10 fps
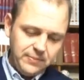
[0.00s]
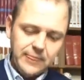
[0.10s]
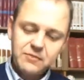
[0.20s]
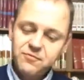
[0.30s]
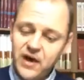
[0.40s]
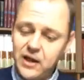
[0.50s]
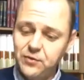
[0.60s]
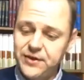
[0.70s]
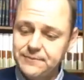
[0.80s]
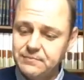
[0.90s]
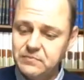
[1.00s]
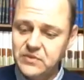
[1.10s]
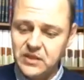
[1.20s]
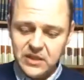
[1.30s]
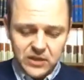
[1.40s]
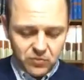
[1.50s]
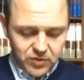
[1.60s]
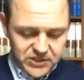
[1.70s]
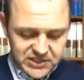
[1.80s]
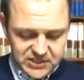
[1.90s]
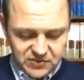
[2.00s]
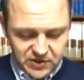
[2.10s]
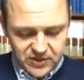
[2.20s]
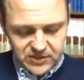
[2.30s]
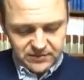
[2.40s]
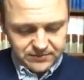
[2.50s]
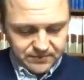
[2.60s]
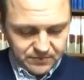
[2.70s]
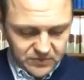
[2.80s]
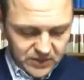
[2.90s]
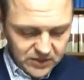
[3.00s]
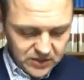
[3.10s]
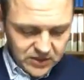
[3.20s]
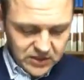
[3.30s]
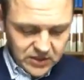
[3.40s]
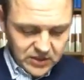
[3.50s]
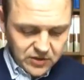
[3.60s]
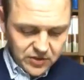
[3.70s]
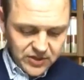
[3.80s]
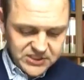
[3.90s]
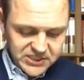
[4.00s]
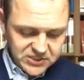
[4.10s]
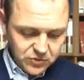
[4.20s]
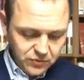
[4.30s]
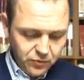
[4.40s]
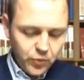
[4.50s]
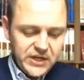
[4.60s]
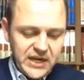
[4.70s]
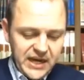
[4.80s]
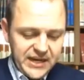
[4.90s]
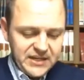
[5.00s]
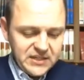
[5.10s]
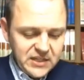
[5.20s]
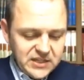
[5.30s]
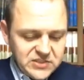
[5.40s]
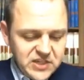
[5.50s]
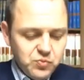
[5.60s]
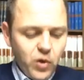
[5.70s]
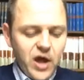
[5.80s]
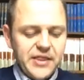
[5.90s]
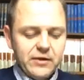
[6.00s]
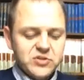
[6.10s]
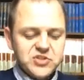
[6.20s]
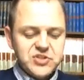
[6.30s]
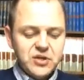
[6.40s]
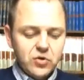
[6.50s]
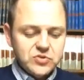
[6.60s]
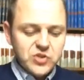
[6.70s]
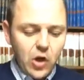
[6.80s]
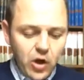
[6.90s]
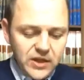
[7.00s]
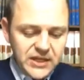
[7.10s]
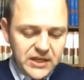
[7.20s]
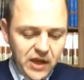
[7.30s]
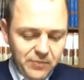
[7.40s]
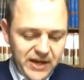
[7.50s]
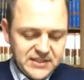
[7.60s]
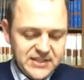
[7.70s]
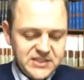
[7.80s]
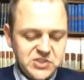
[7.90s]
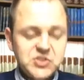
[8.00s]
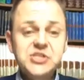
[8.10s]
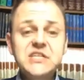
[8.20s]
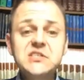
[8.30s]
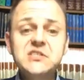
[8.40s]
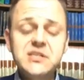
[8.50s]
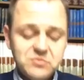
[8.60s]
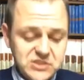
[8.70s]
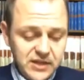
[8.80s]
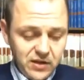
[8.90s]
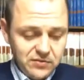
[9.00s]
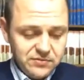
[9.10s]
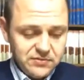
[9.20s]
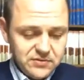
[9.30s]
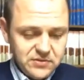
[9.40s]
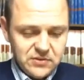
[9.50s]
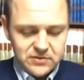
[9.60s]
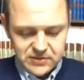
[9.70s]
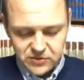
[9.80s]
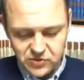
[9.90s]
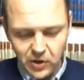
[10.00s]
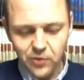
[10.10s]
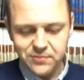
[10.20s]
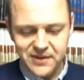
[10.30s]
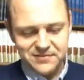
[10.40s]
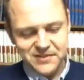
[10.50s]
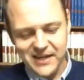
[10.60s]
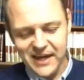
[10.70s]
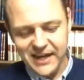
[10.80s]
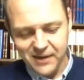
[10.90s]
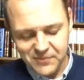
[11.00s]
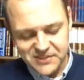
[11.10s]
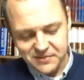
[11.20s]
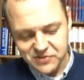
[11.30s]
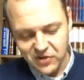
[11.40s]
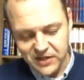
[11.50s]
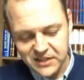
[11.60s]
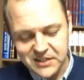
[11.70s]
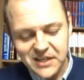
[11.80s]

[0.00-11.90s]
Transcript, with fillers: and following, where he says 30, 36 through 49, says, While they were still talking about this, Jesus himself, oh, got ahead of myself, sorry,